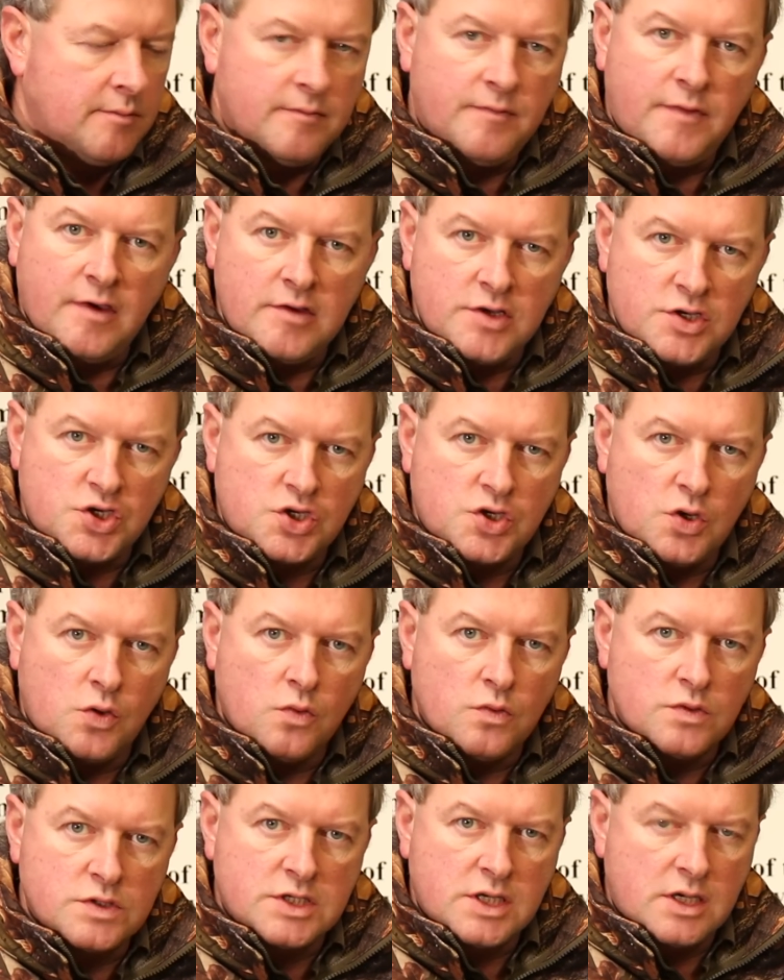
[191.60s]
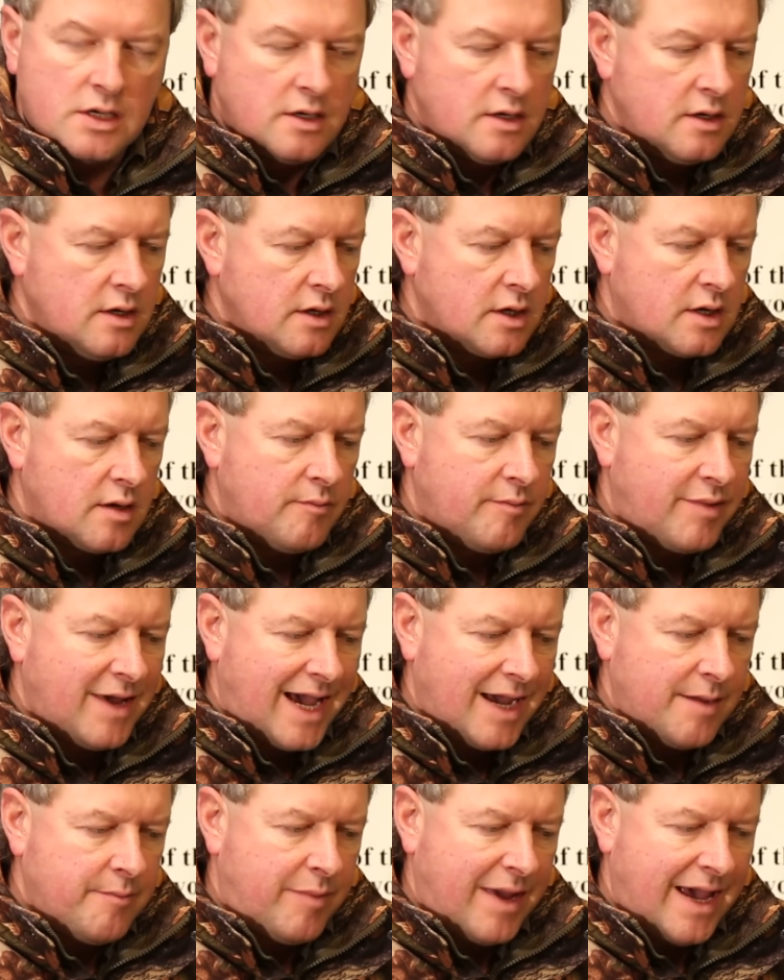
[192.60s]
very short,
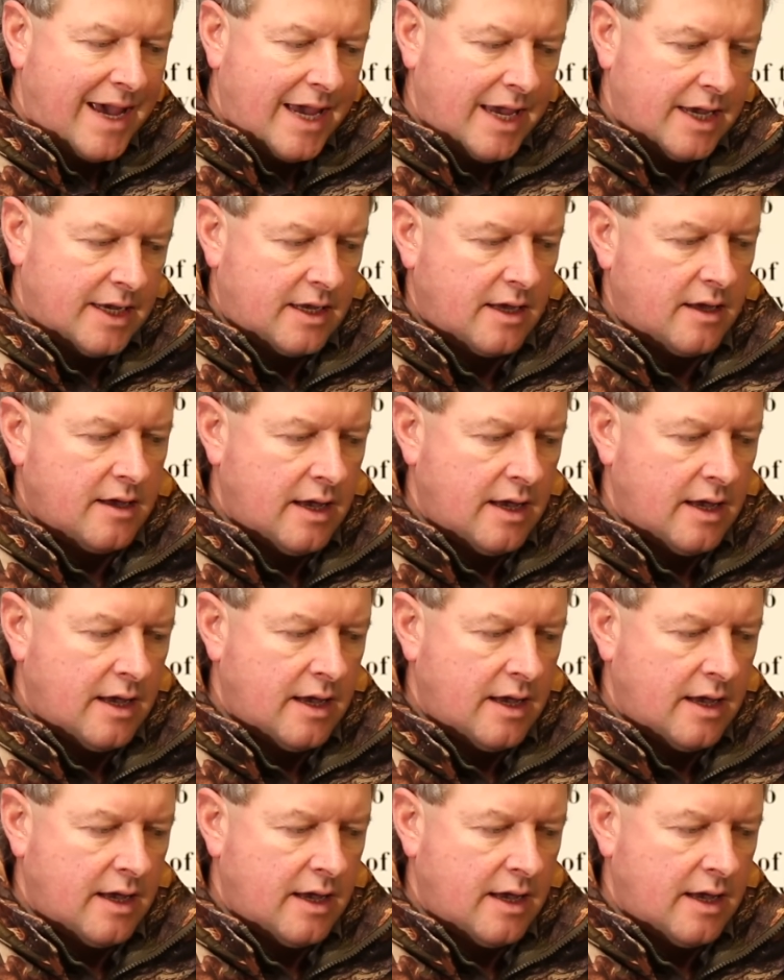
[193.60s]
compact bag.